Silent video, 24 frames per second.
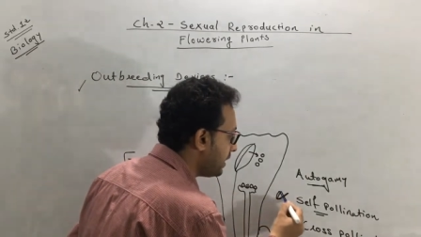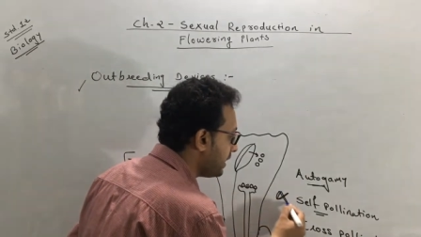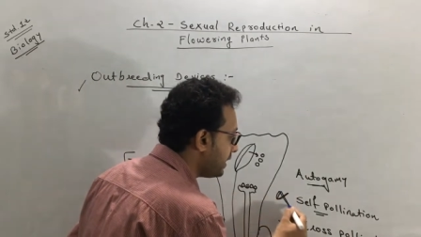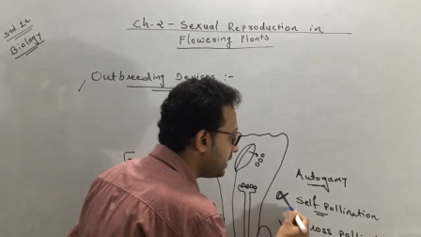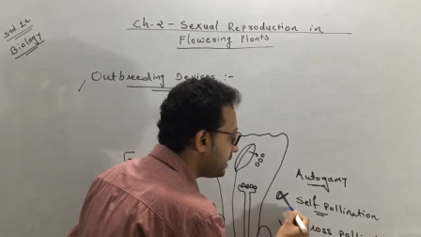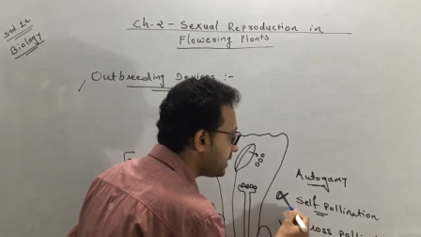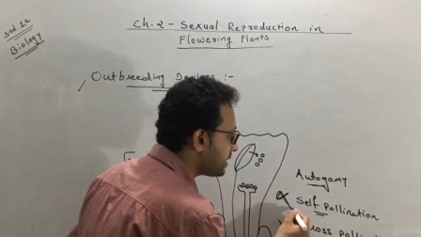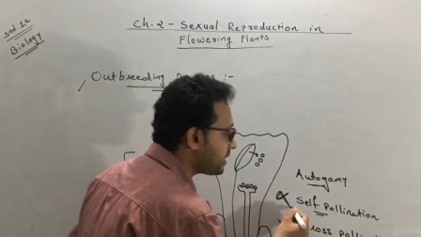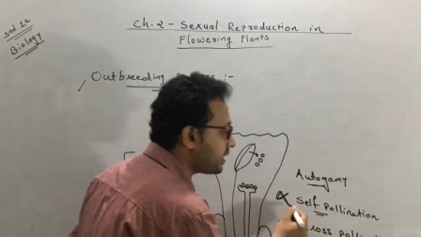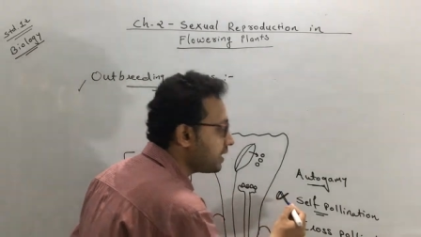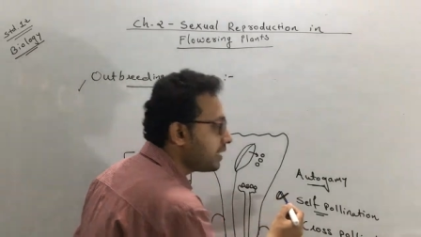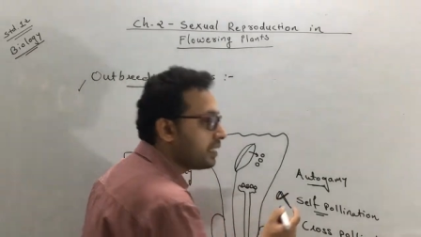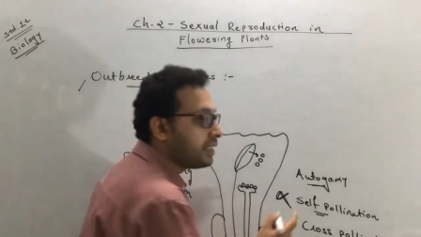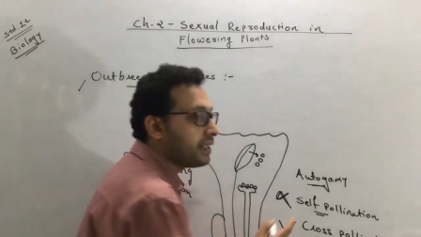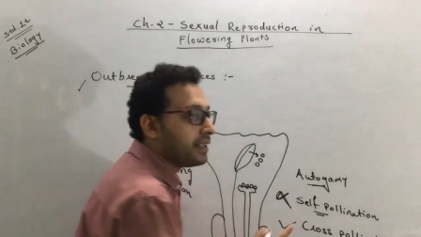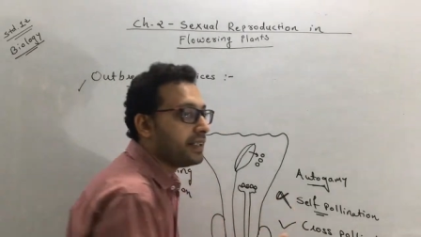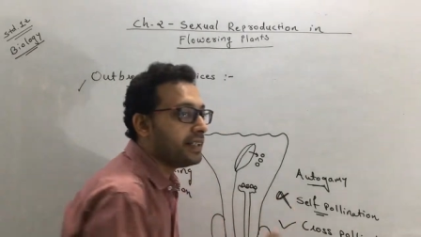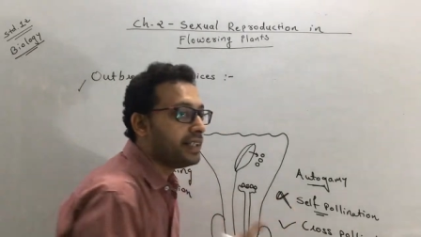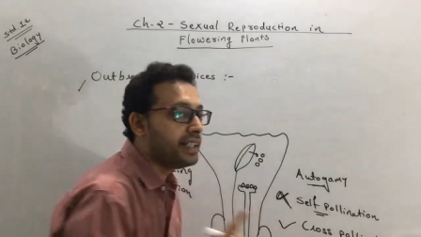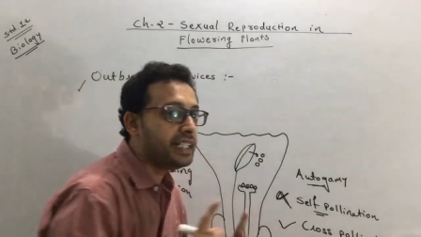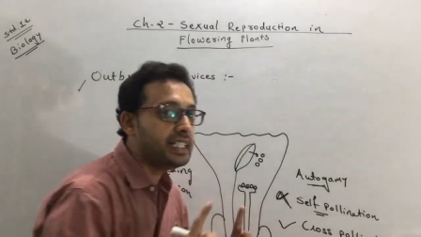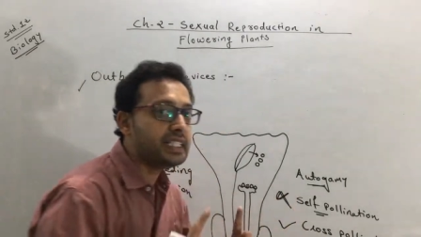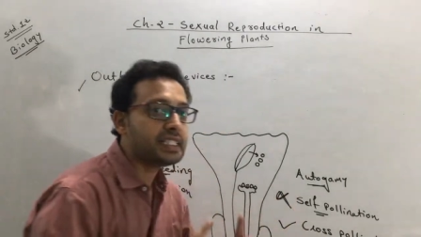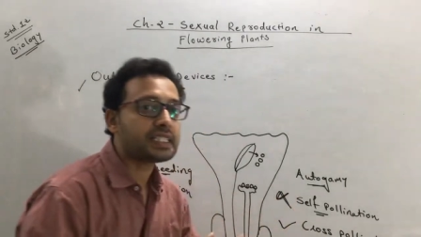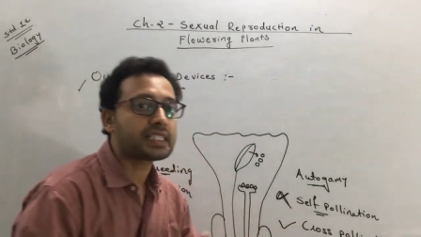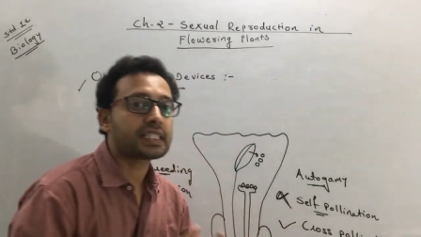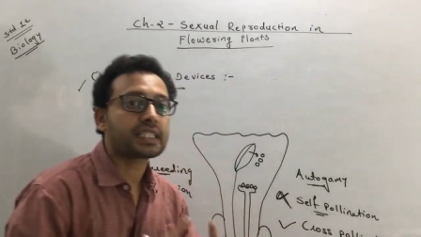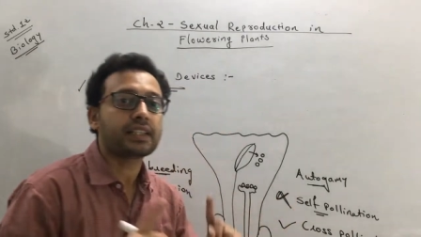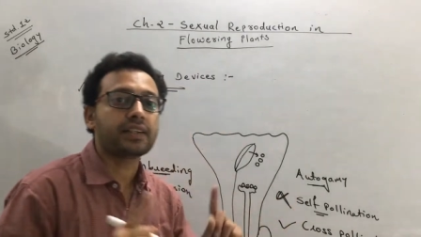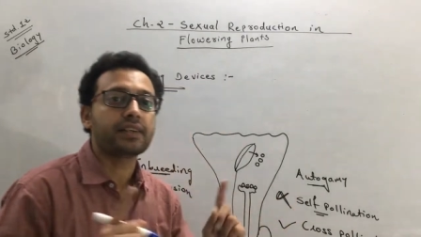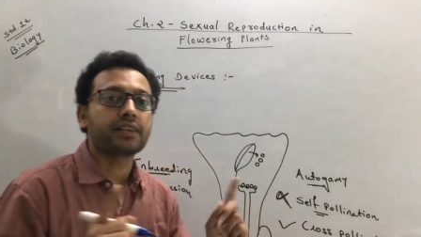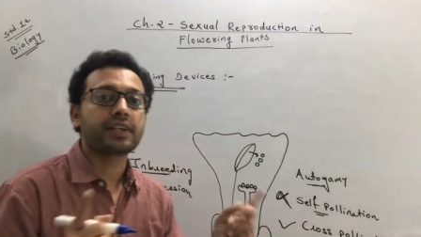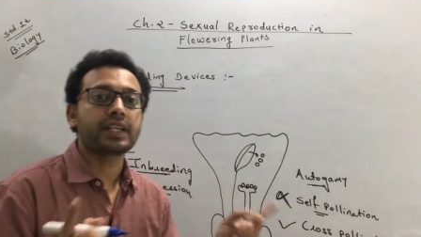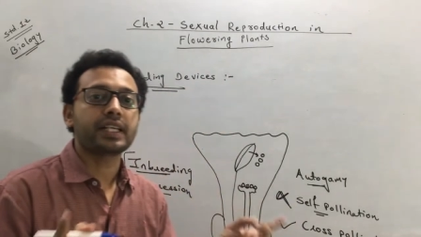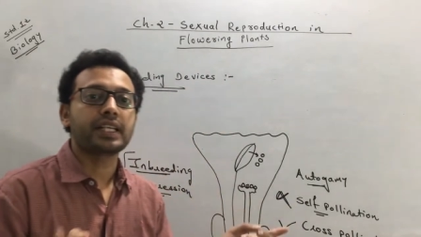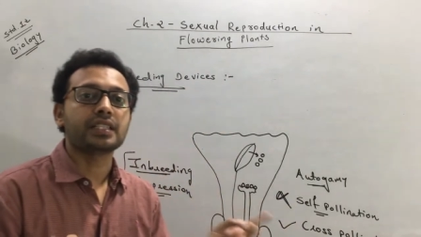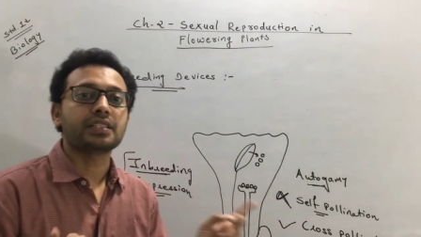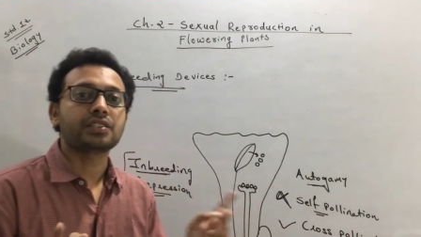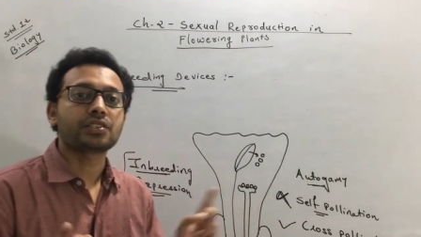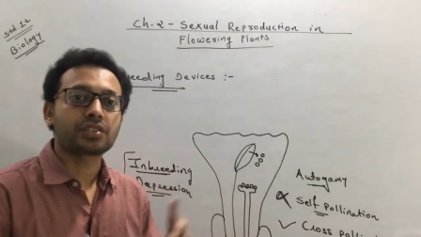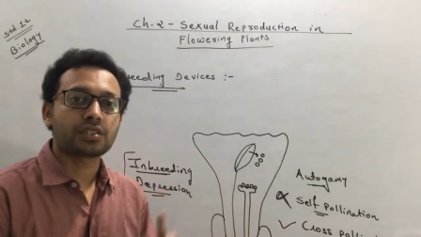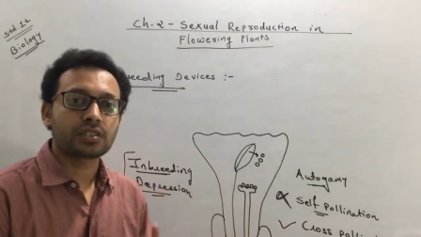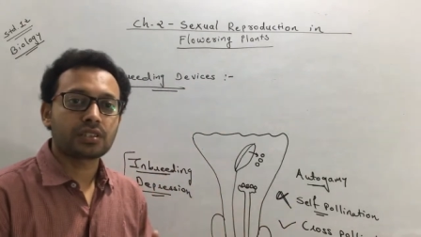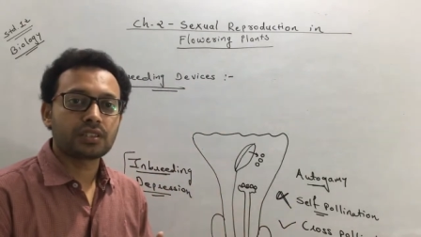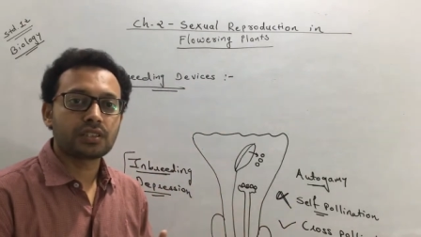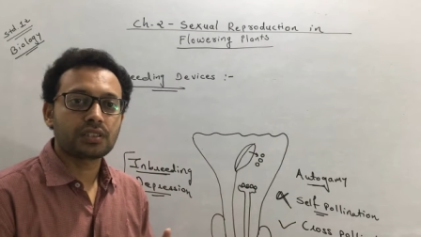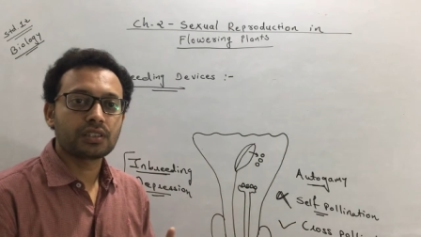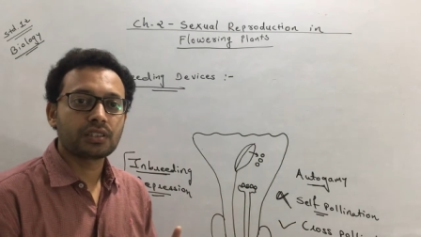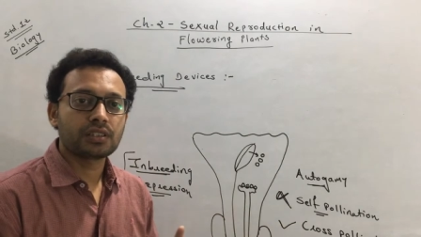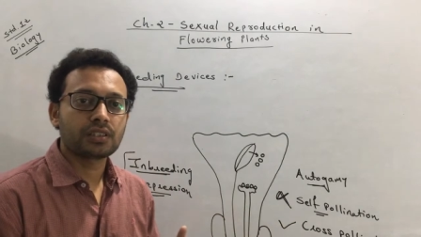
is discouraged